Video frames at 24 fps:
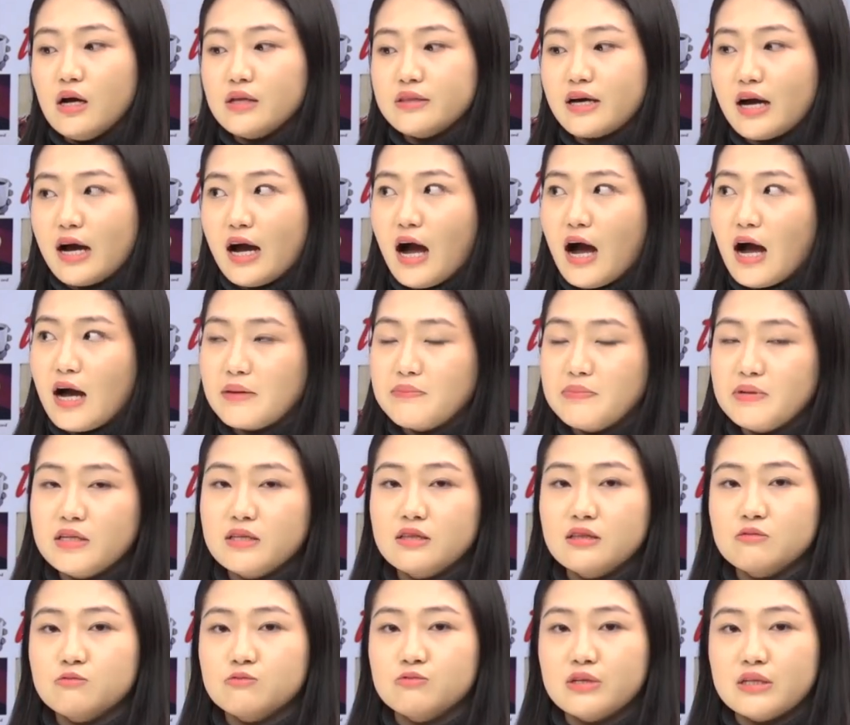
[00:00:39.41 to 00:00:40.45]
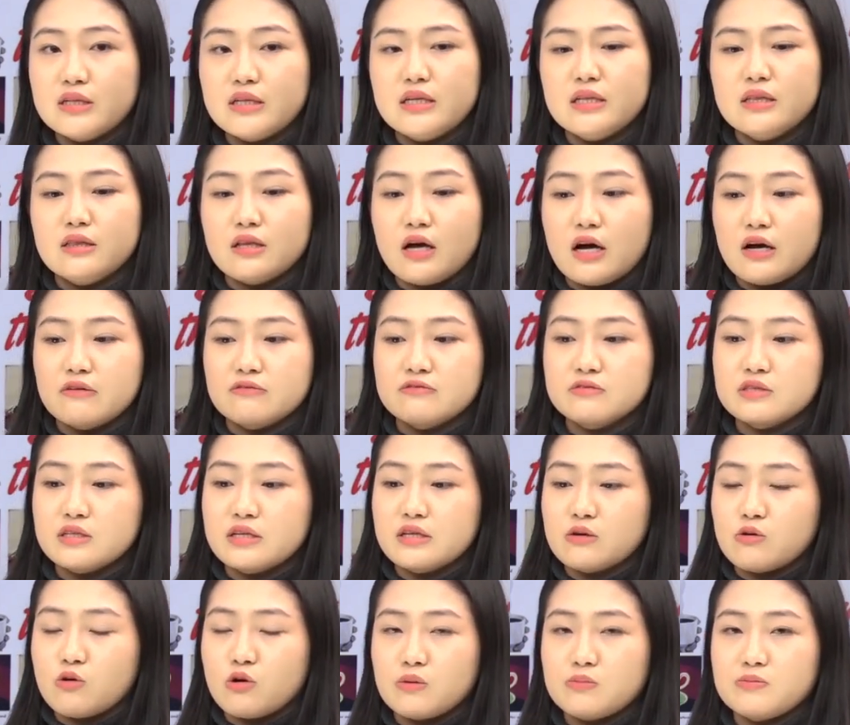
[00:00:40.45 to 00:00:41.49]
that IB really loves
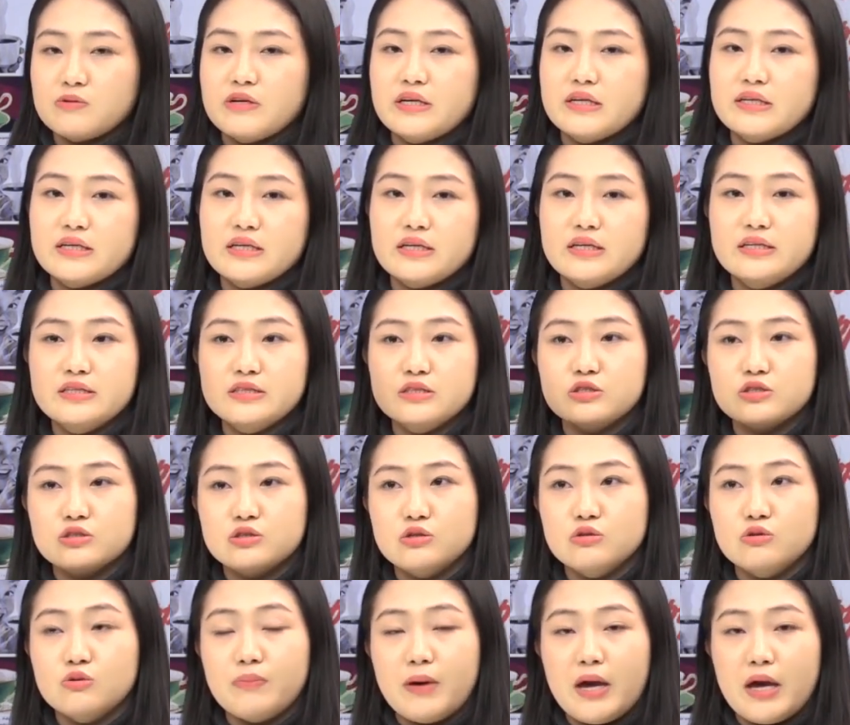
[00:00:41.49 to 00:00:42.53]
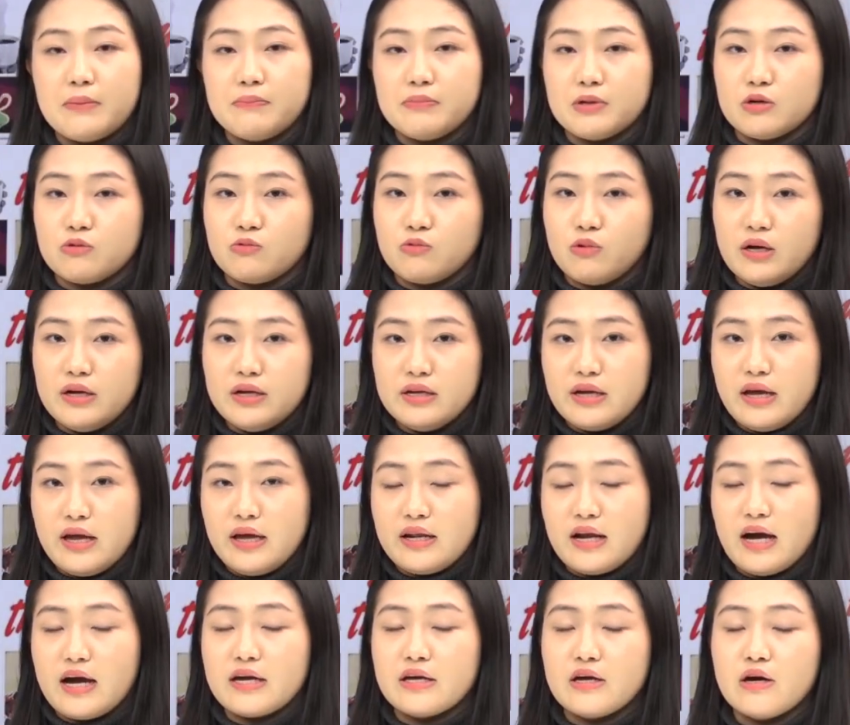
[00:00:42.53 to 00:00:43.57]
incorporating into Paper 1 and
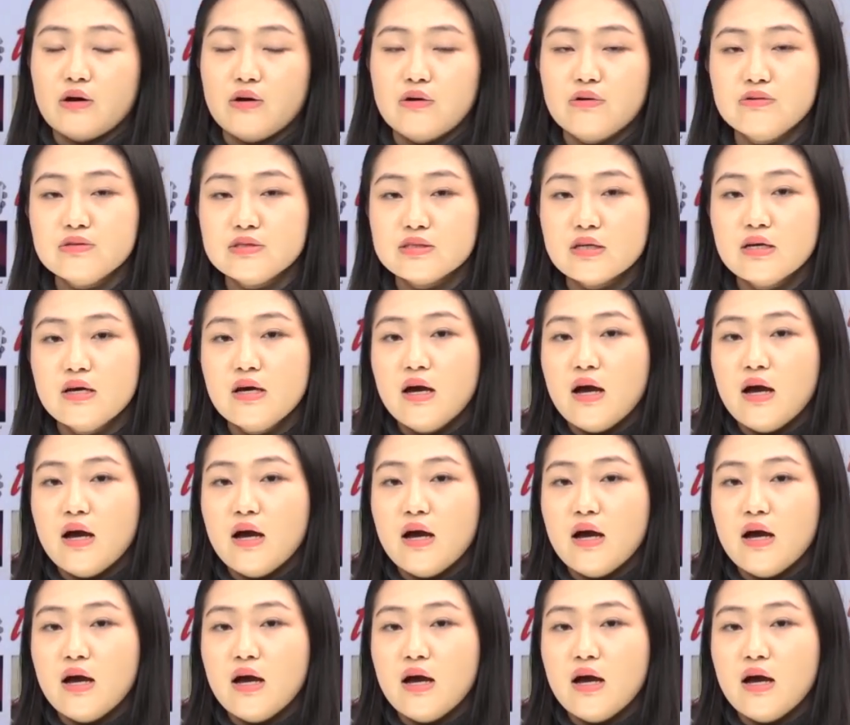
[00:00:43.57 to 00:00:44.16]
IOs.